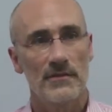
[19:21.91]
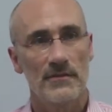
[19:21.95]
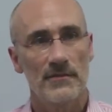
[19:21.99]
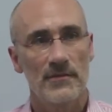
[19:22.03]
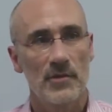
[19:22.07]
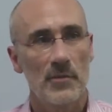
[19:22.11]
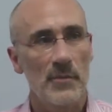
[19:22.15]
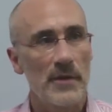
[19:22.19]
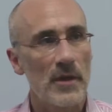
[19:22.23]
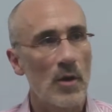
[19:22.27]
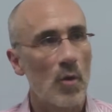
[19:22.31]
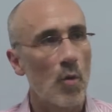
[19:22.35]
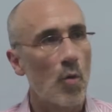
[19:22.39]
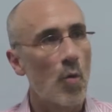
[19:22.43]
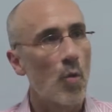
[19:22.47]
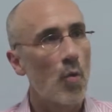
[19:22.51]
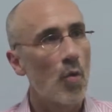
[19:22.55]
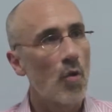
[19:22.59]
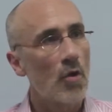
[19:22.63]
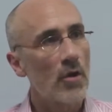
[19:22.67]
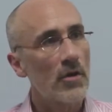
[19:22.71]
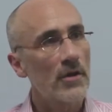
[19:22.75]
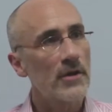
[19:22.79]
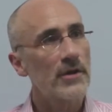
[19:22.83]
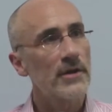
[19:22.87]
to be a
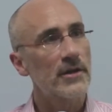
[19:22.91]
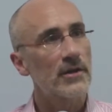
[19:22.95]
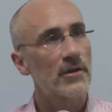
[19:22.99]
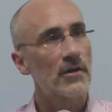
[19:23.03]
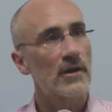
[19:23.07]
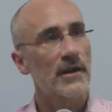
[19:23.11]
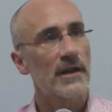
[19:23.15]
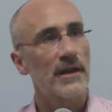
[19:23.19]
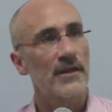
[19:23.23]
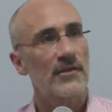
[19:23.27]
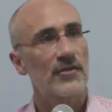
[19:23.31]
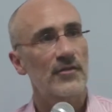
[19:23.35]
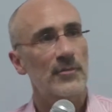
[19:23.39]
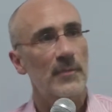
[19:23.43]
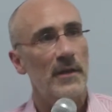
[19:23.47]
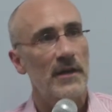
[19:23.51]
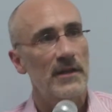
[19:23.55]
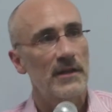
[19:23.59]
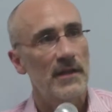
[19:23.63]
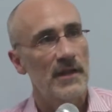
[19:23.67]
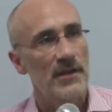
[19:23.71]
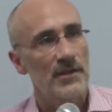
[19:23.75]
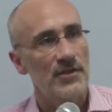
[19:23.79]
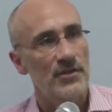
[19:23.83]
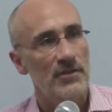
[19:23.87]
warrior against my
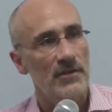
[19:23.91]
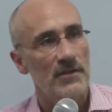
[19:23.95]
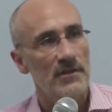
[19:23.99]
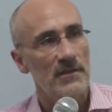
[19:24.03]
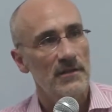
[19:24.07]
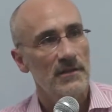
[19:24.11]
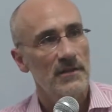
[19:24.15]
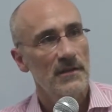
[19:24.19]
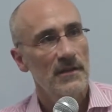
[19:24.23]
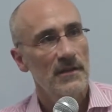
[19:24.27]
nature,